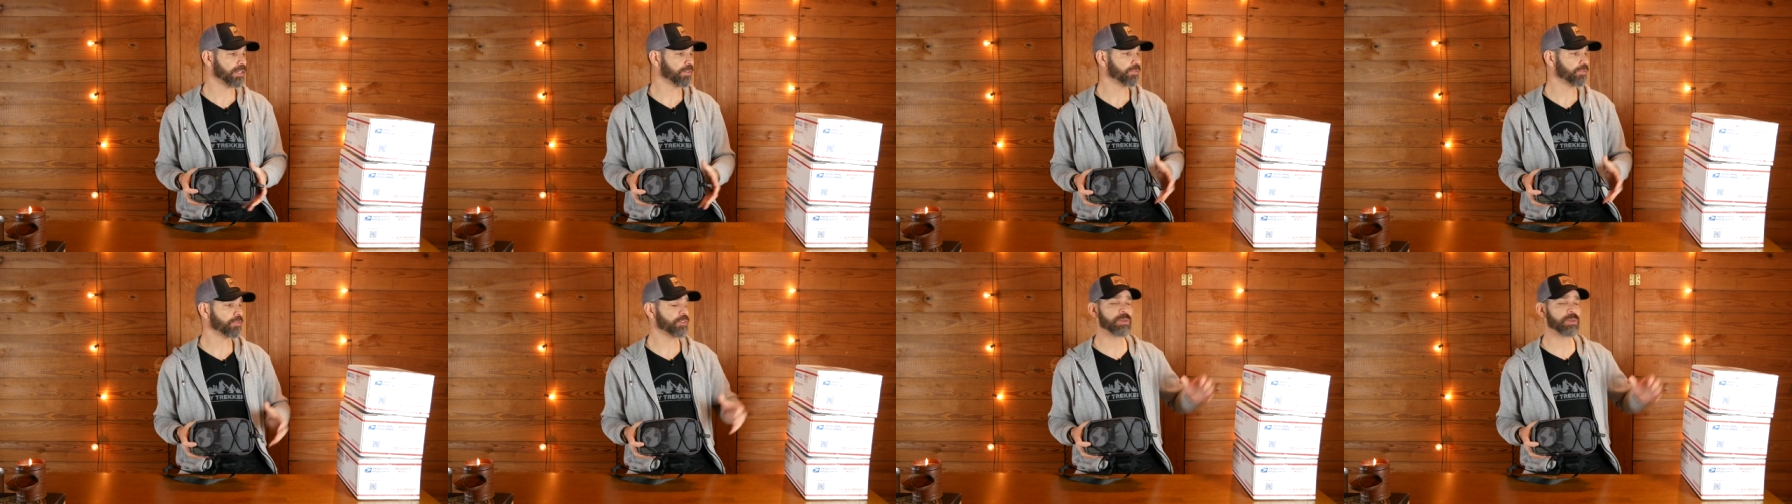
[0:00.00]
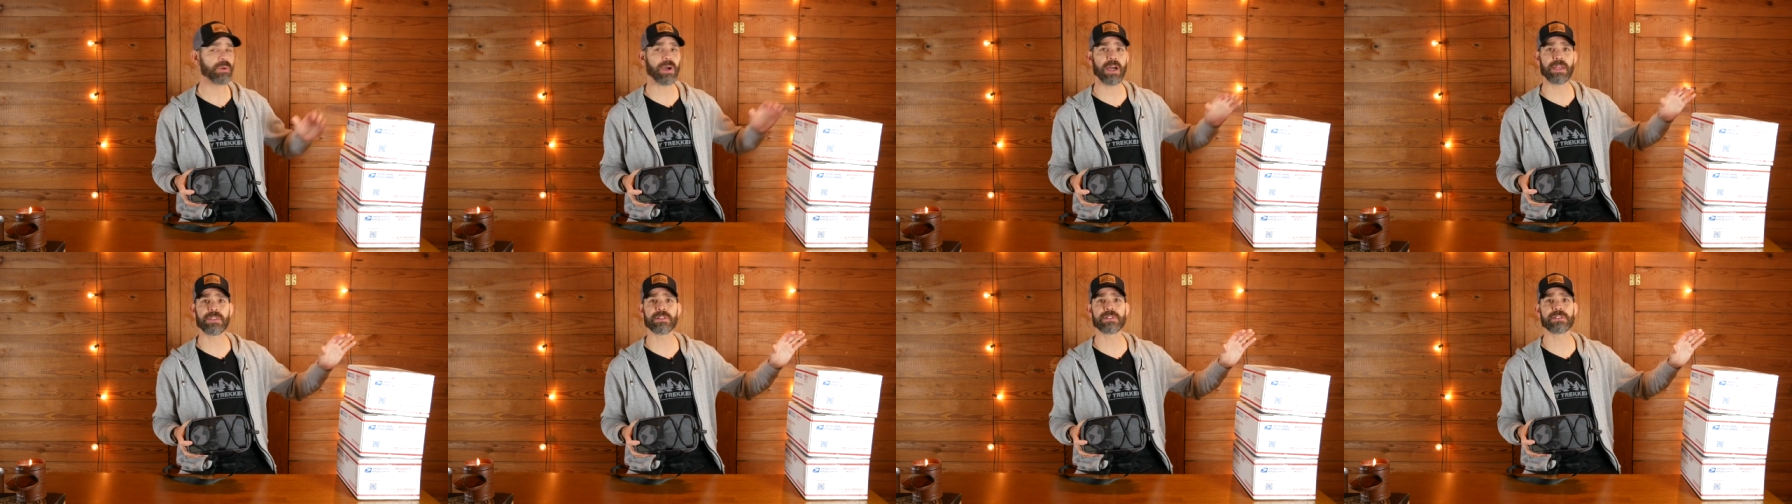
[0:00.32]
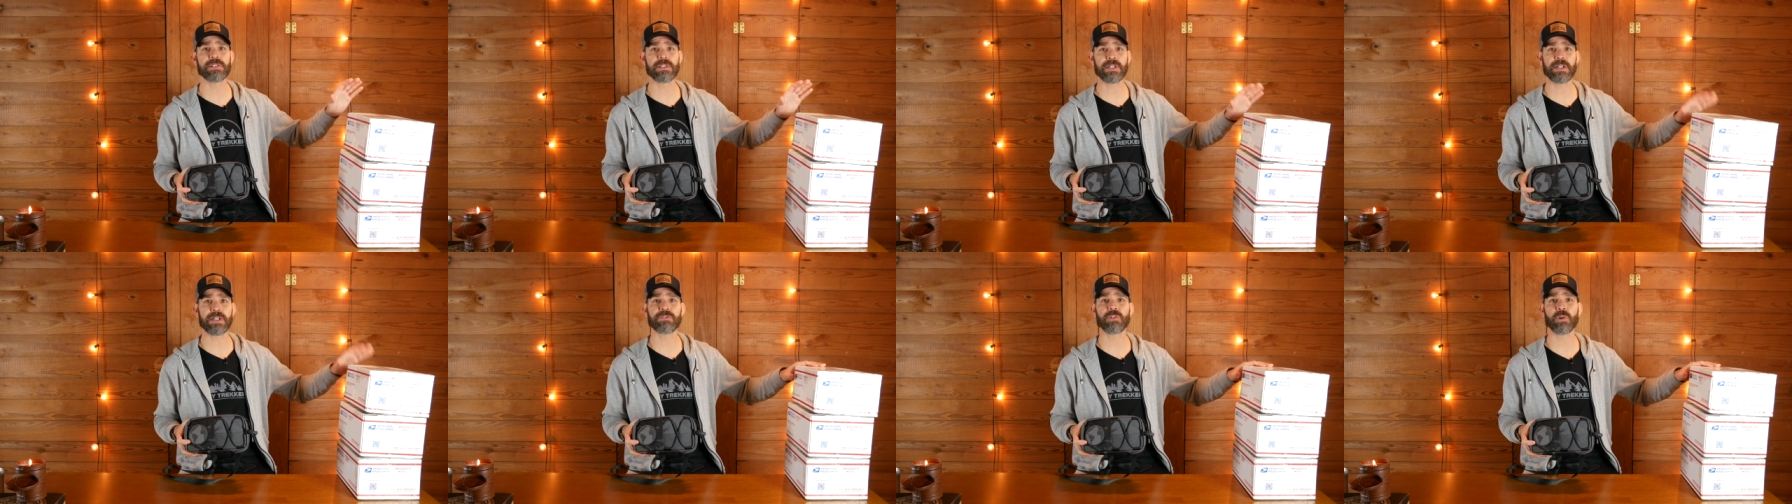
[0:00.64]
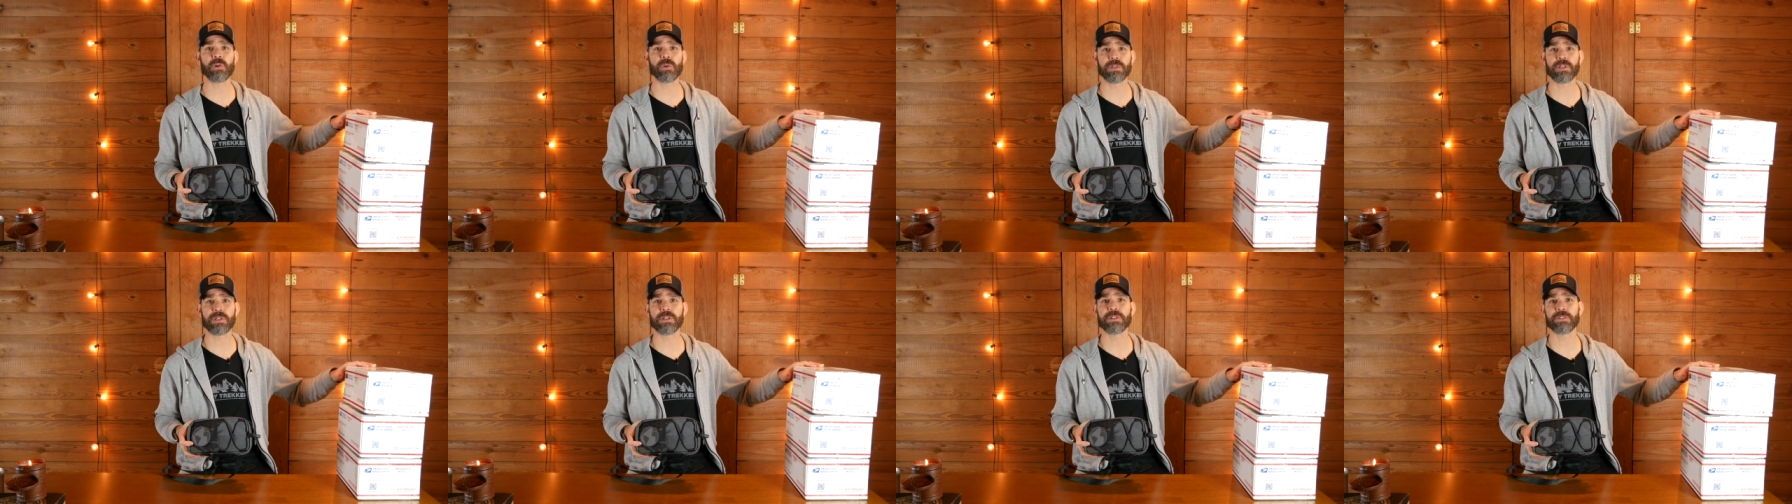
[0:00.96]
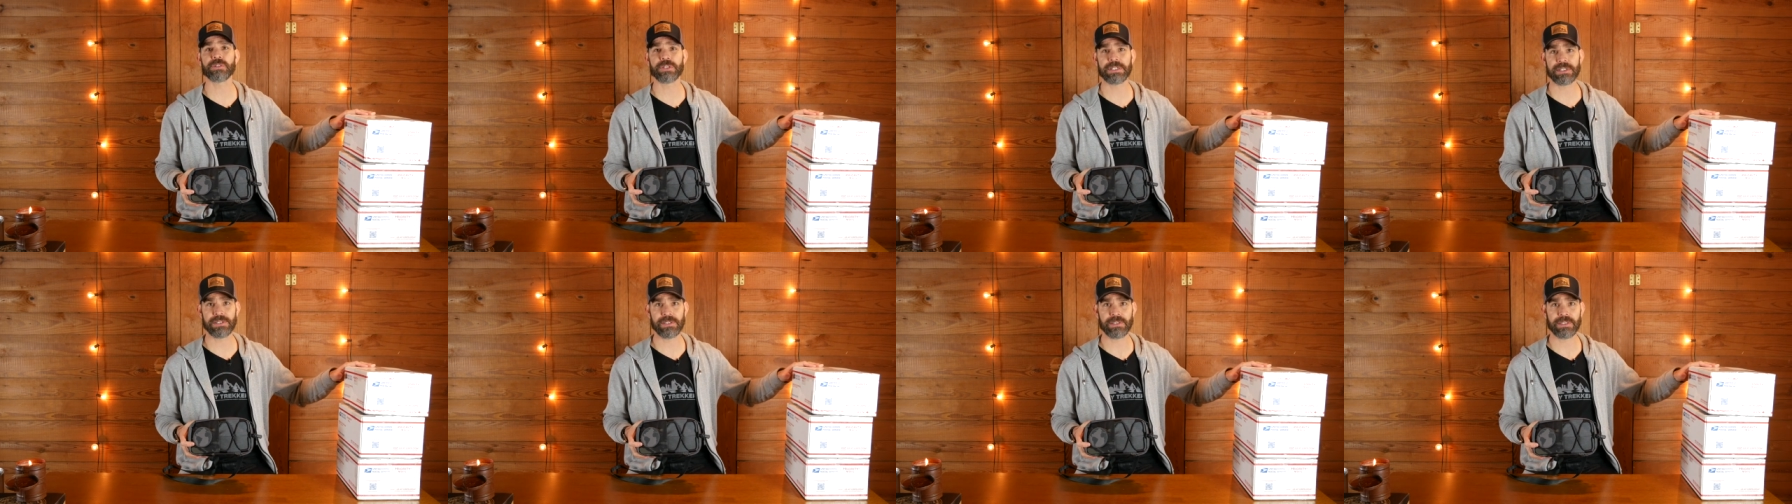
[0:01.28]
a few others that I've ordered
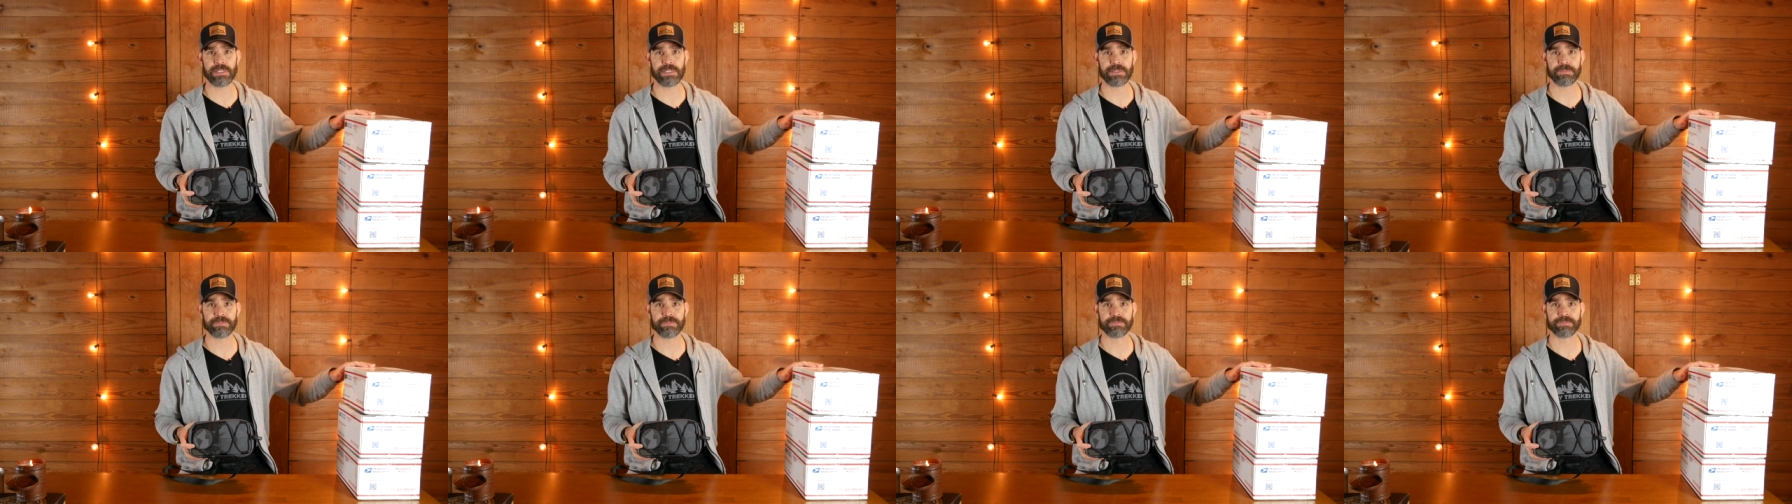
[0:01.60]
recently.